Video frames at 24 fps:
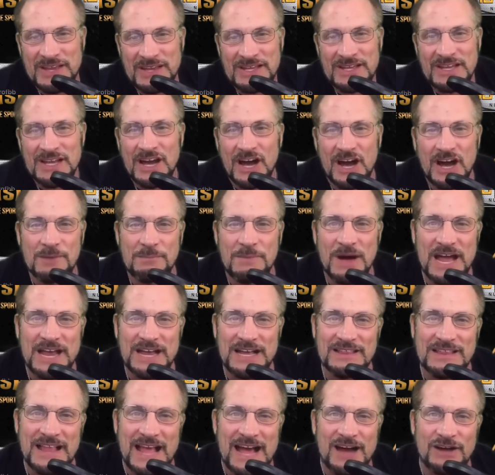Am I
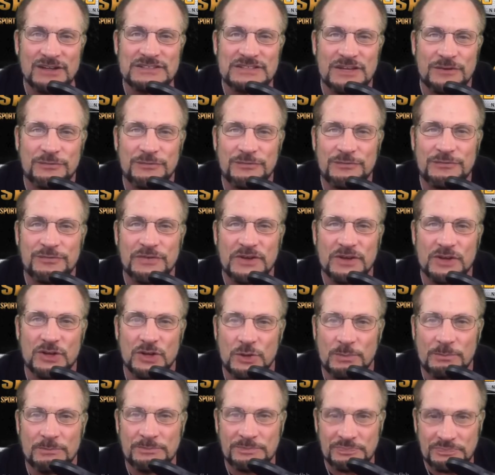allowed to film
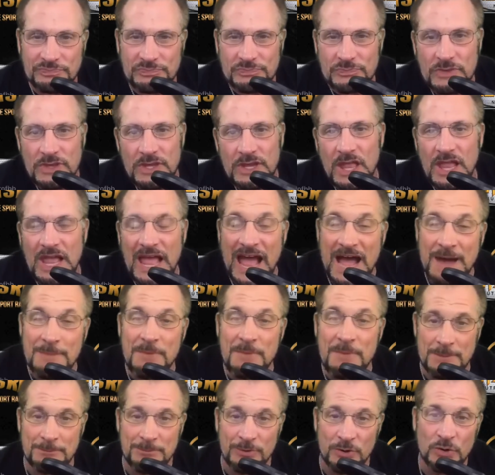at
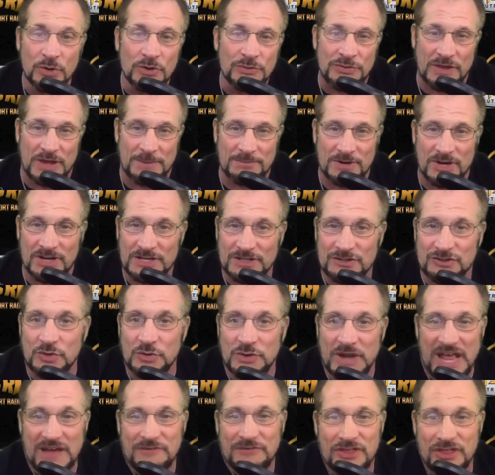my booth? I'm gonna
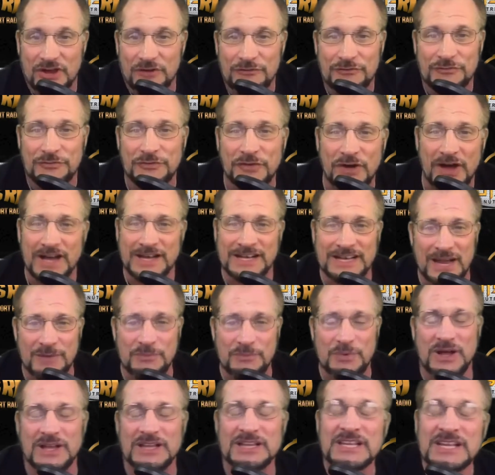do whatever the fuck I...
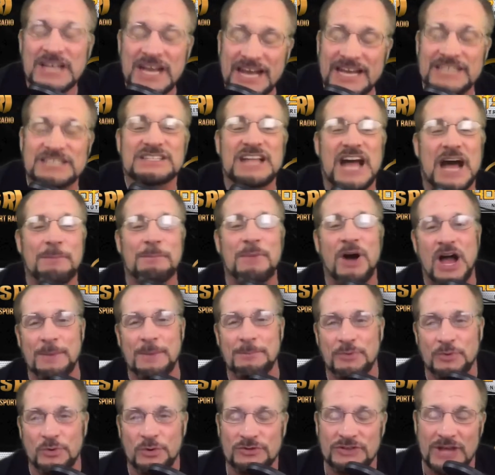Well, it's not my
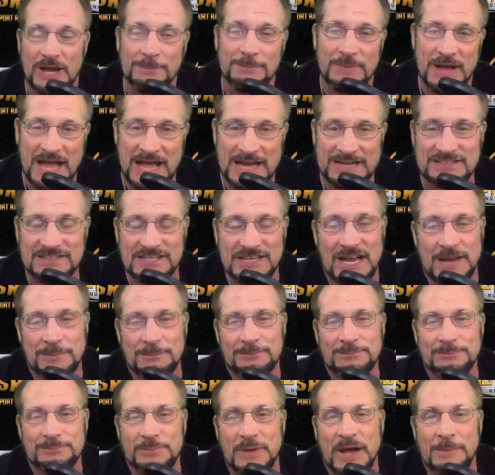booth. I'm
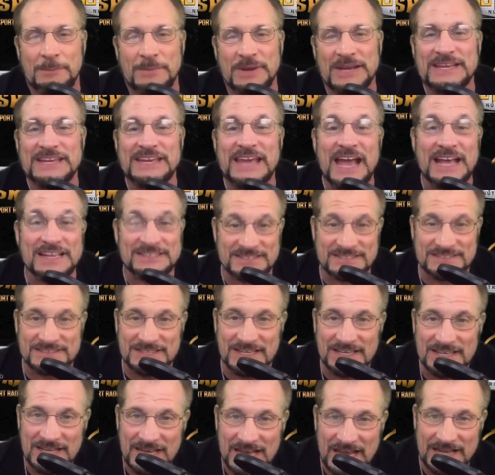a guest
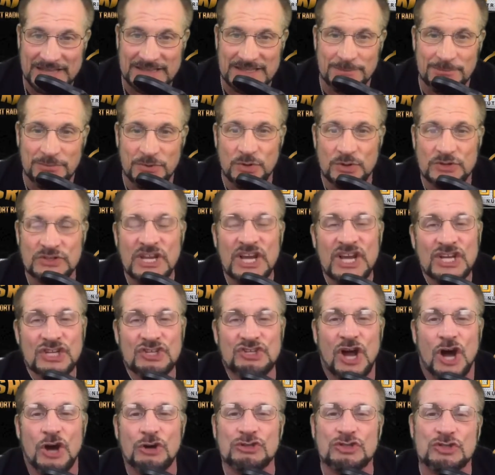at the booth. Joe
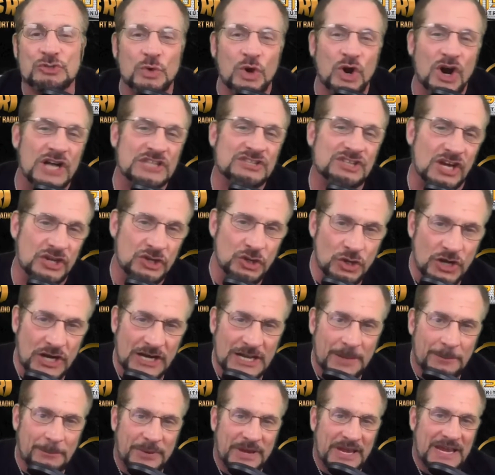Schwartz, are you going to
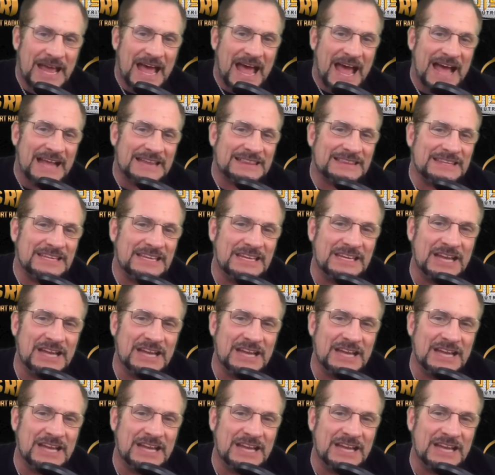be at the